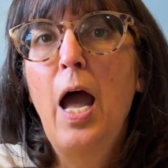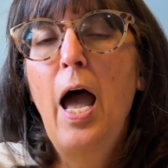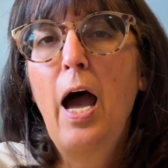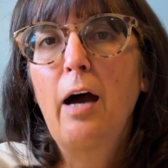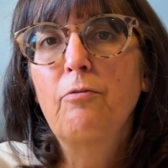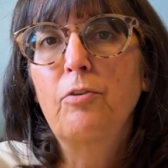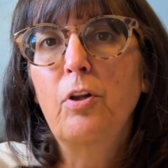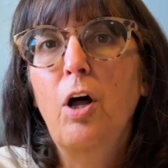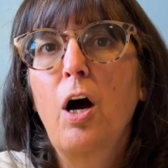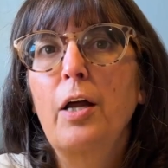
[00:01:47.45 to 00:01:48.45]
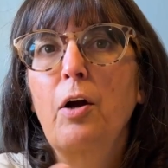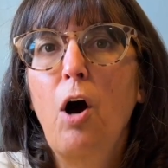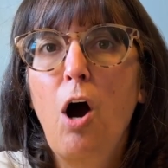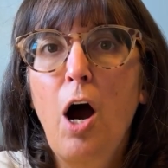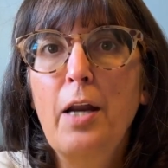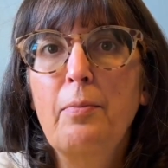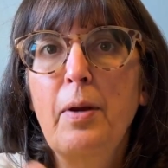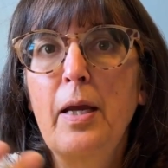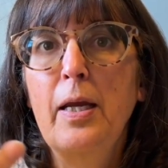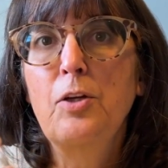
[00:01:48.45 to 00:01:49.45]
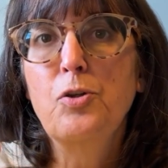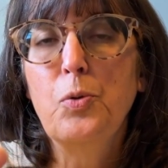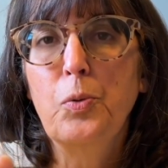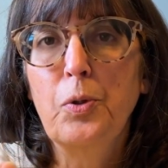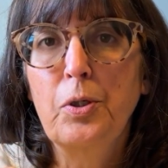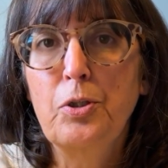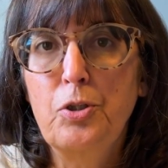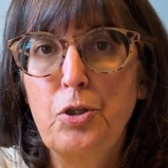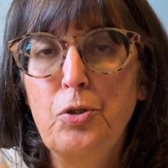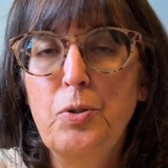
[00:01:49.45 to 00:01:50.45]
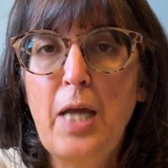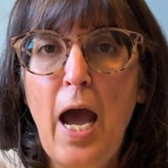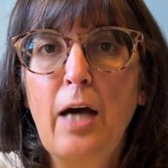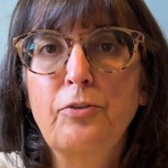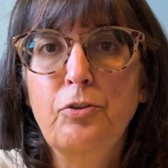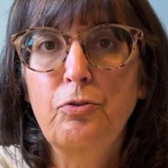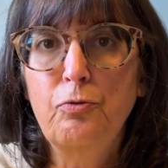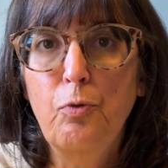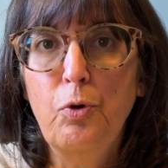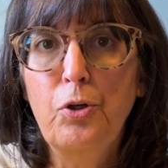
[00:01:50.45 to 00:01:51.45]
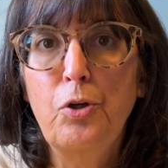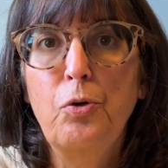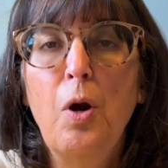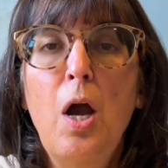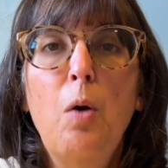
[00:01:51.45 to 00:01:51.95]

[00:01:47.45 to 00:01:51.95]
have Claude automate or do tasks for you